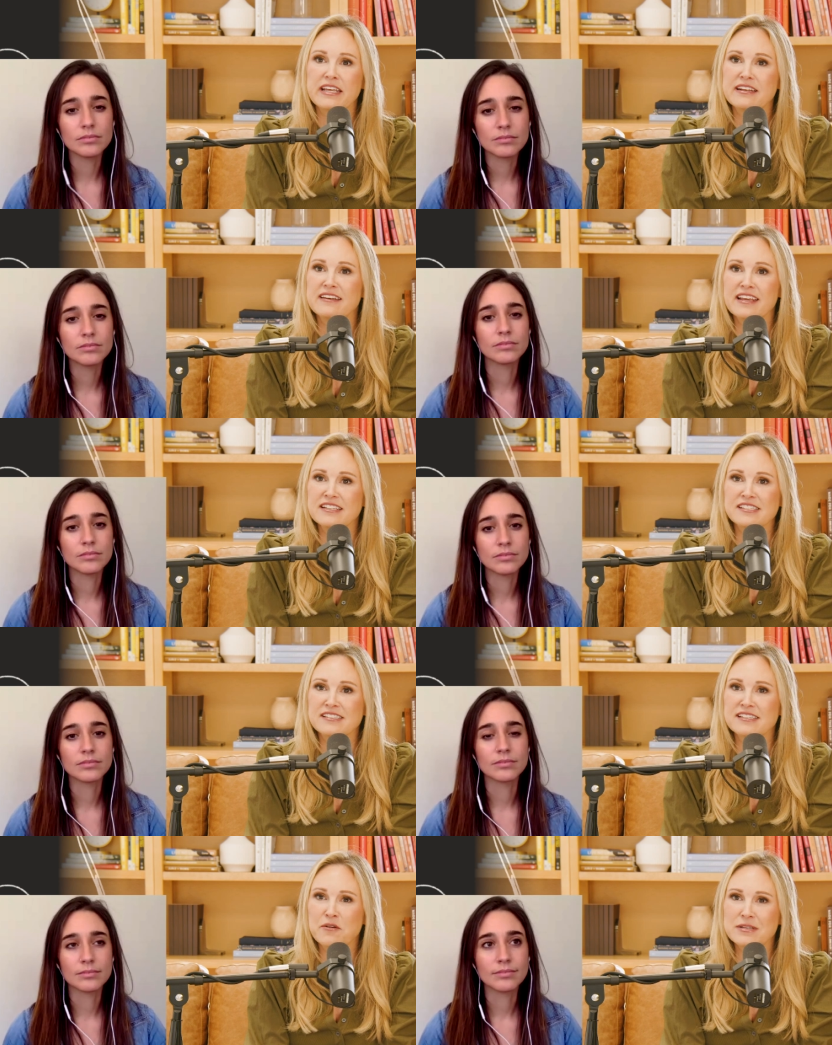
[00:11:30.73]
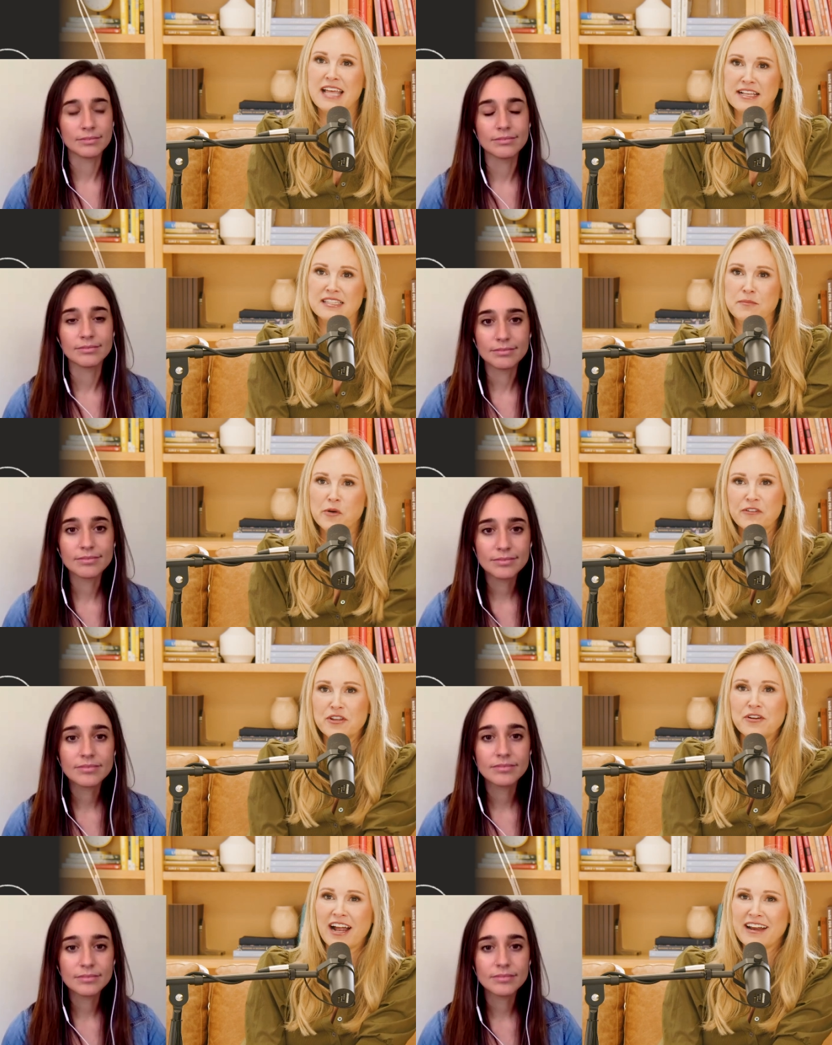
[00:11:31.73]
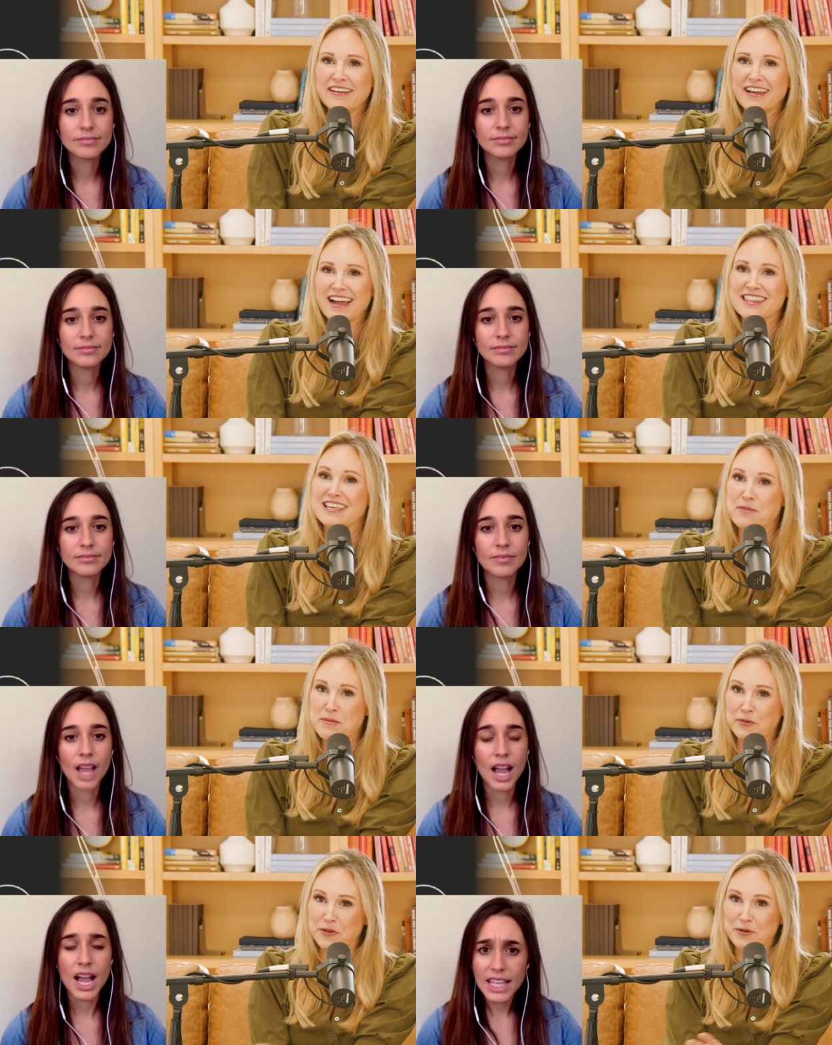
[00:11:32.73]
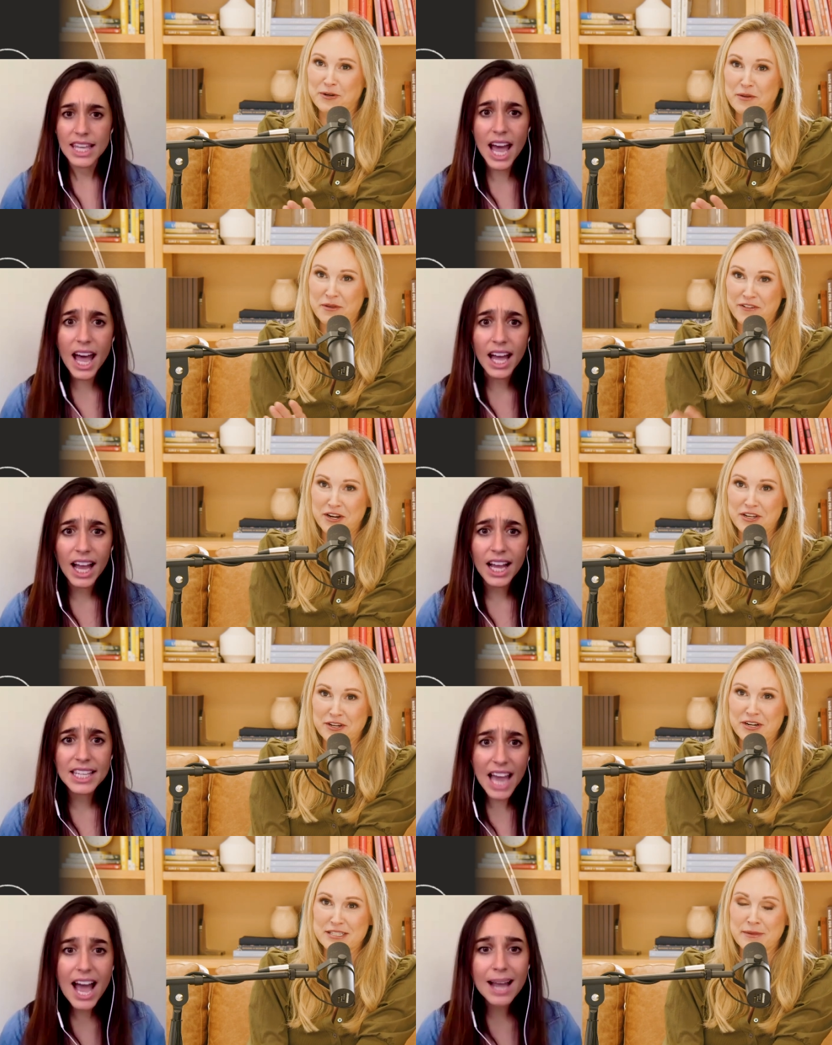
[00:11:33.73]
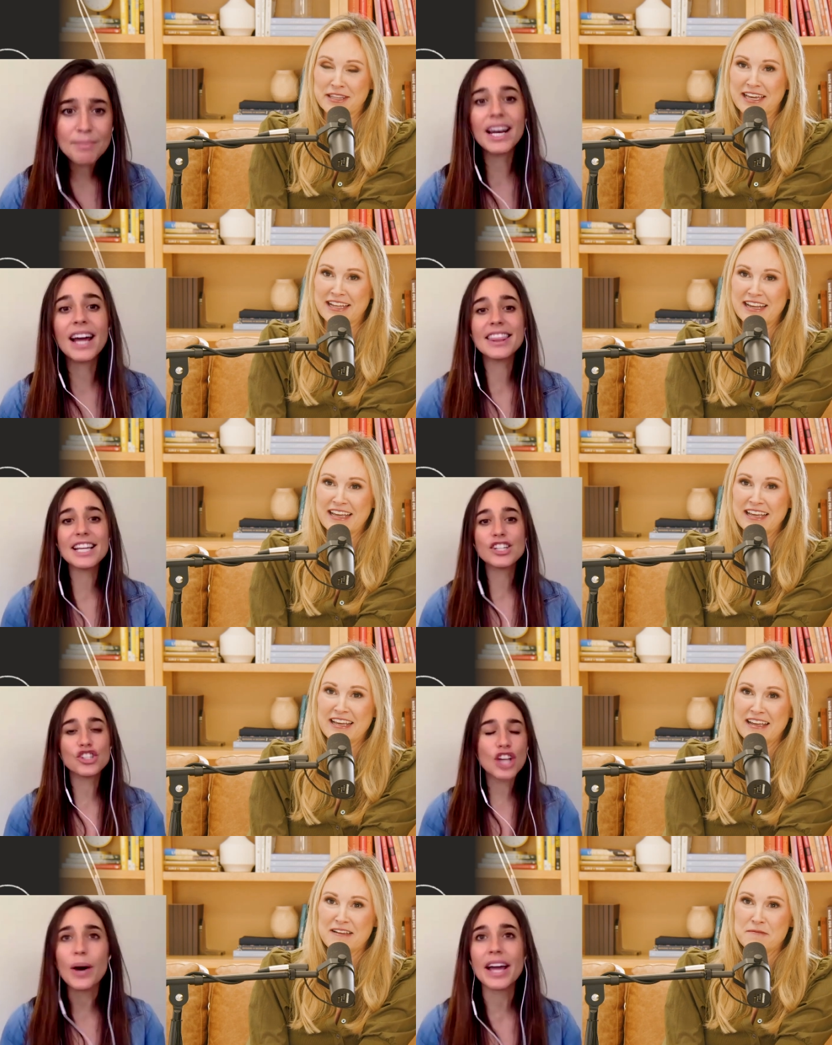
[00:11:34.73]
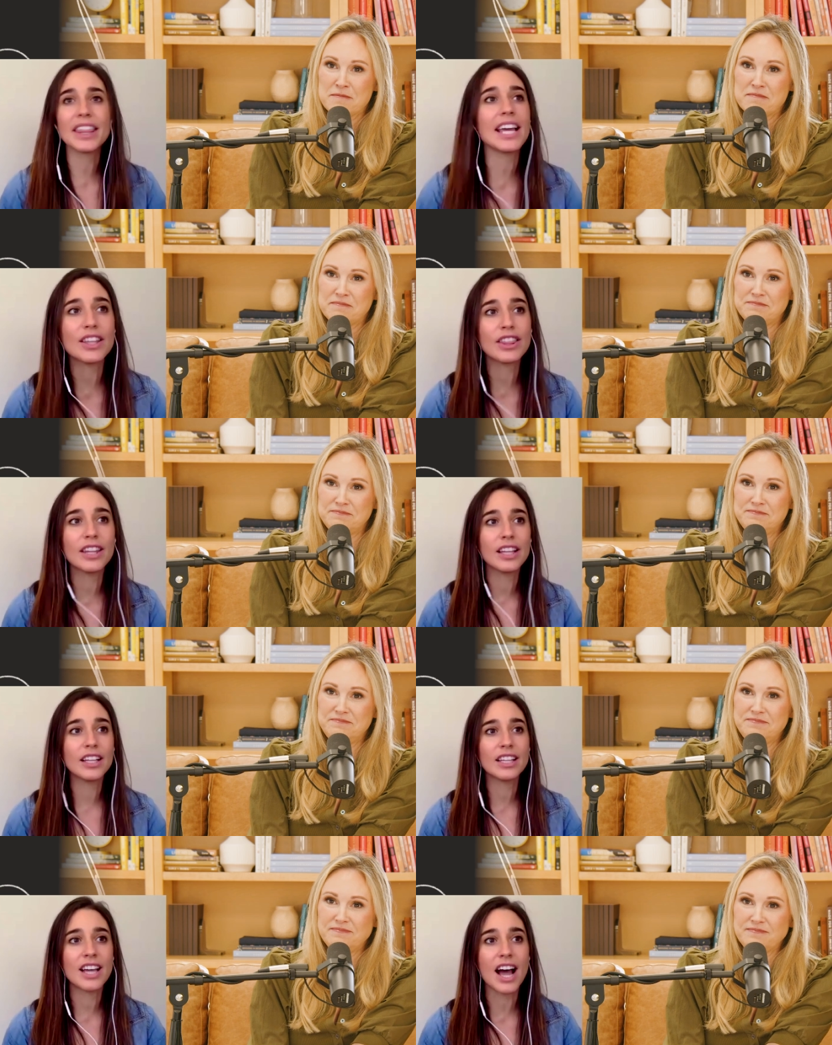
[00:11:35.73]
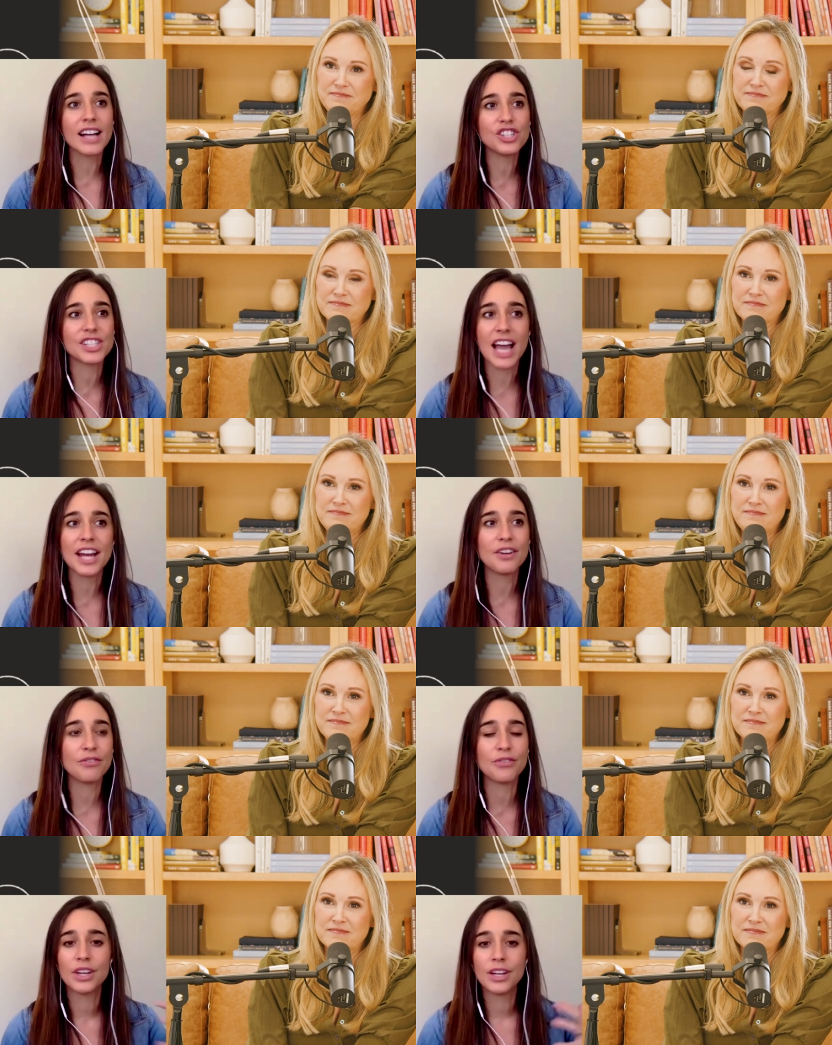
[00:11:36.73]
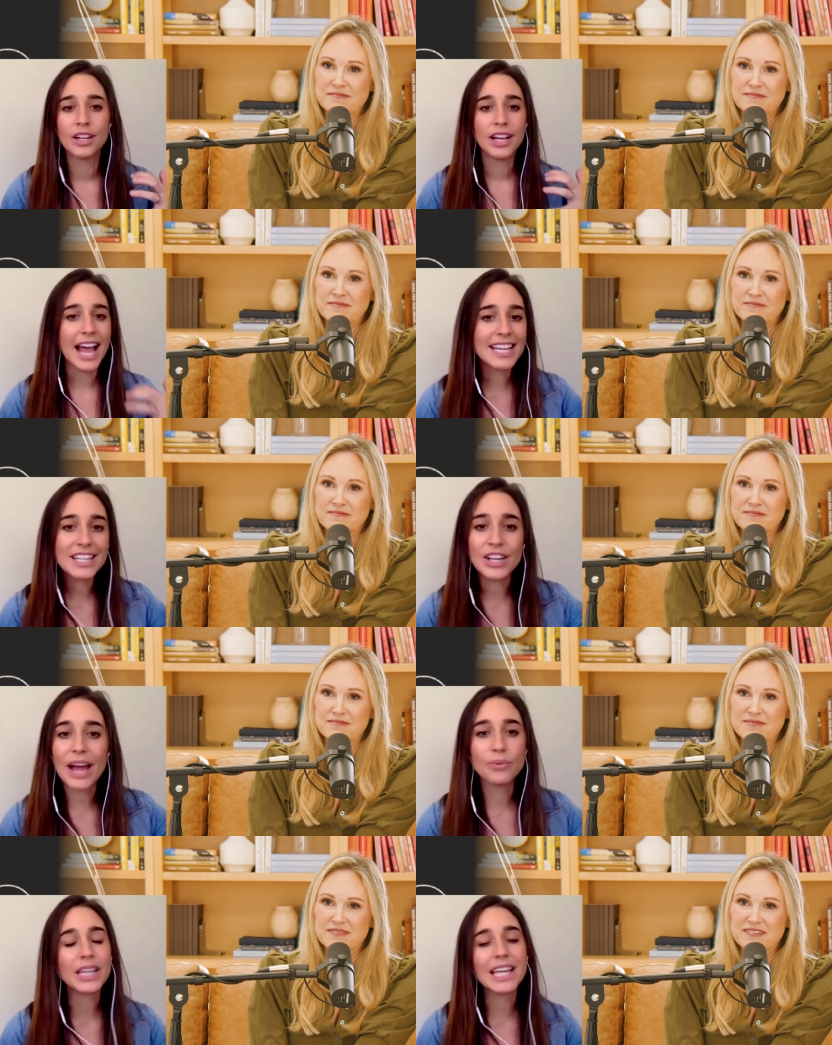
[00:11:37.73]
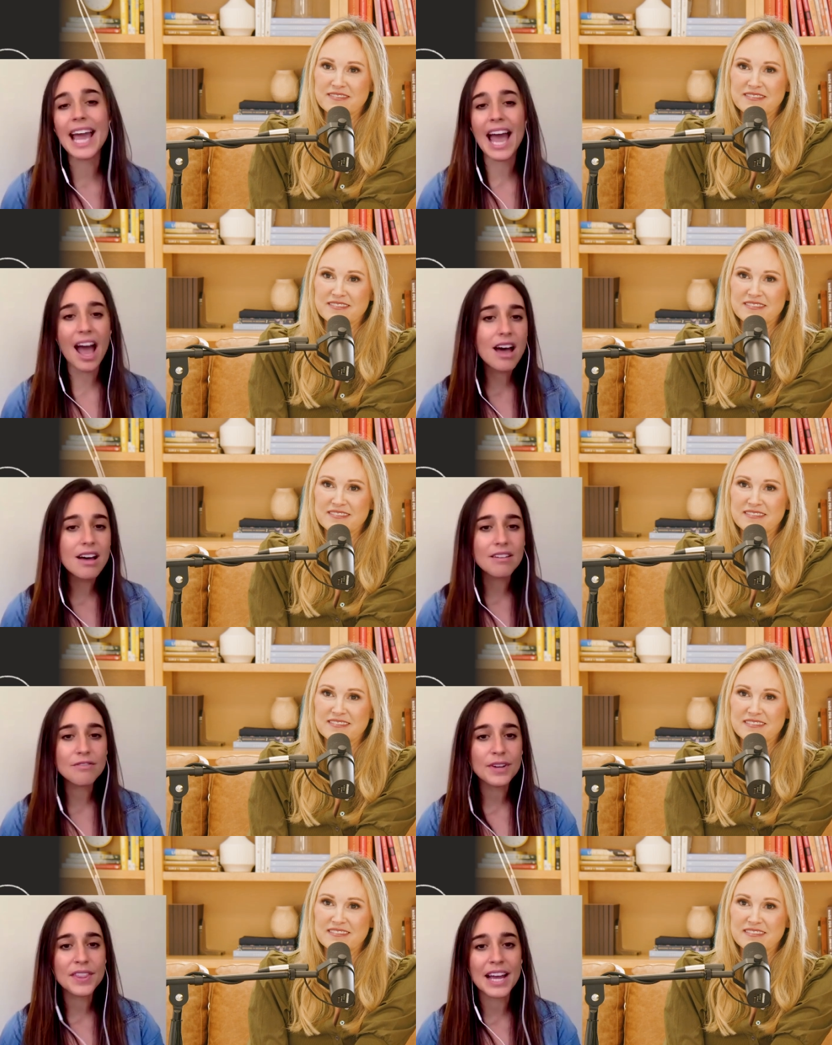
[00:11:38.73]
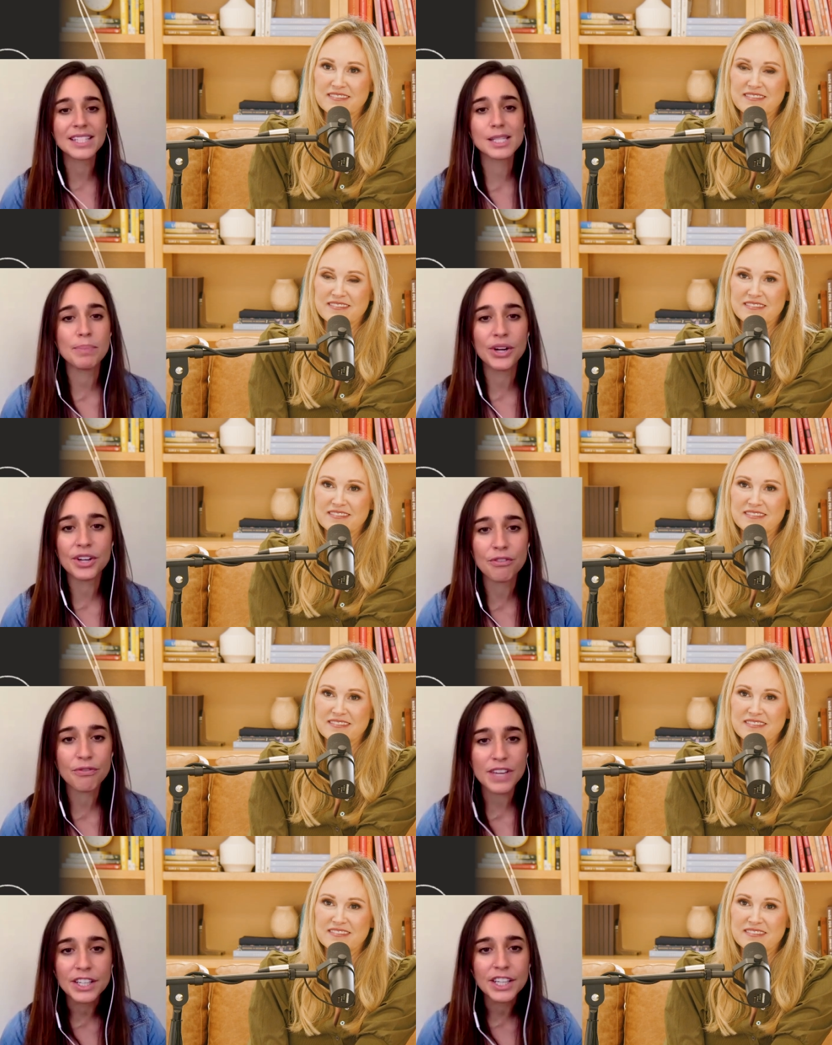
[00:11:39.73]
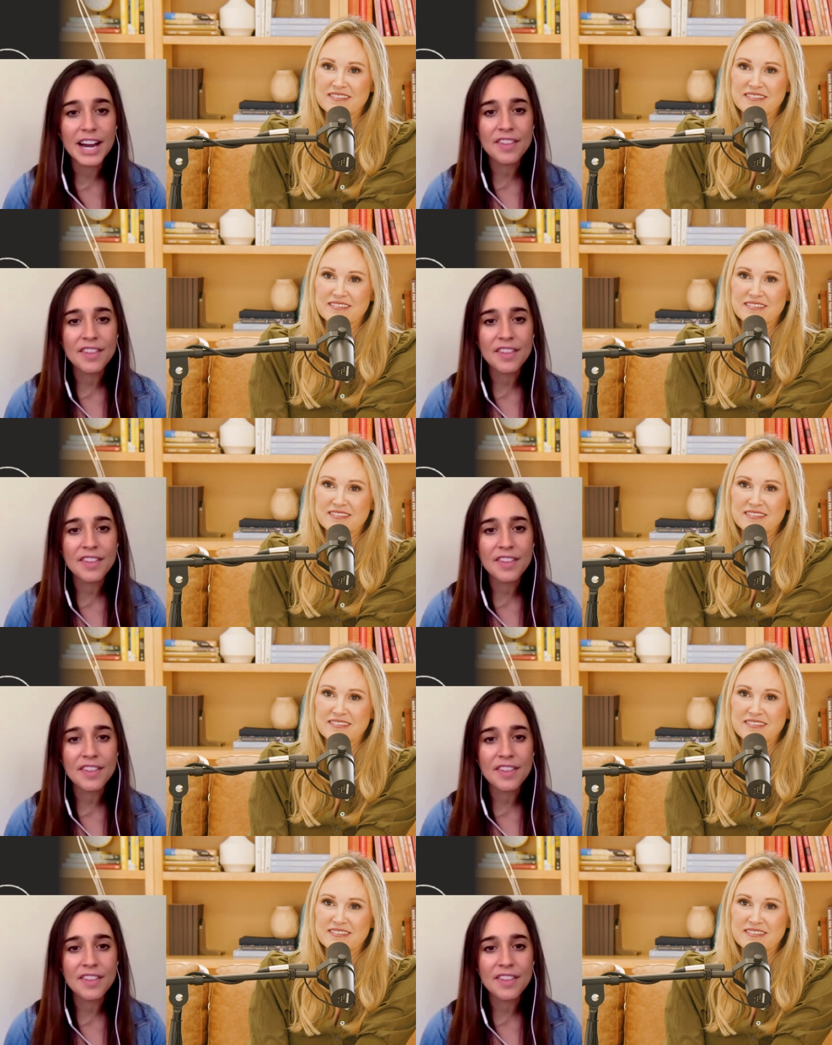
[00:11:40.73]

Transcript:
Speaker 1: it it's it was that simple for you kind of i think people are yeah, very yeah i mean
Speaker 2: that. i think so i think God just kind of, I didn't really have that spirit of fear.